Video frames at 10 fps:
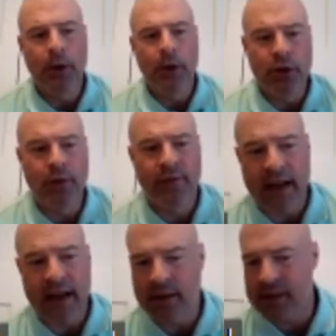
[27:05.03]
but you've
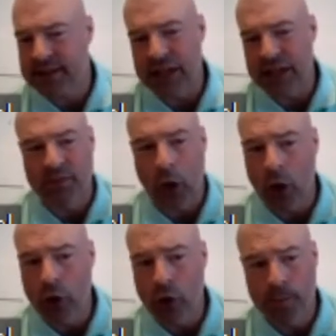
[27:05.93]
got, let's say,
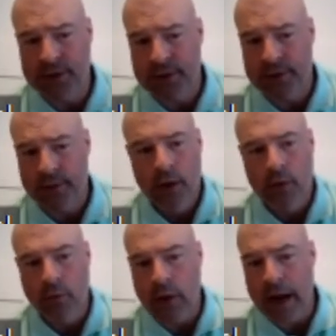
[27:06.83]
small groups.
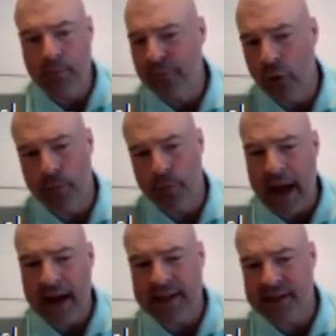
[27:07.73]
Right before
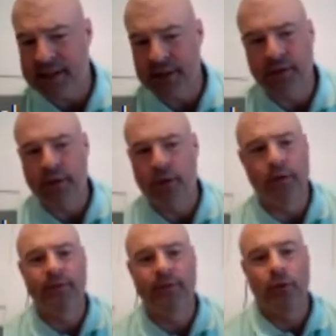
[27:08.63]
practice,
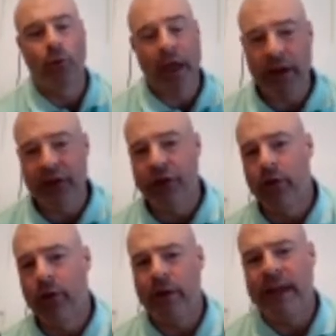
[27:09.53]
the way we
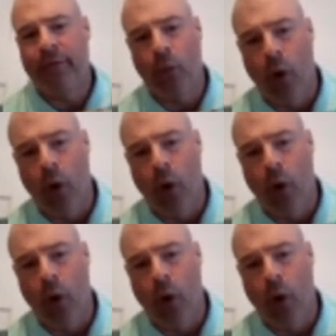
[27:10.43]
do it, we have a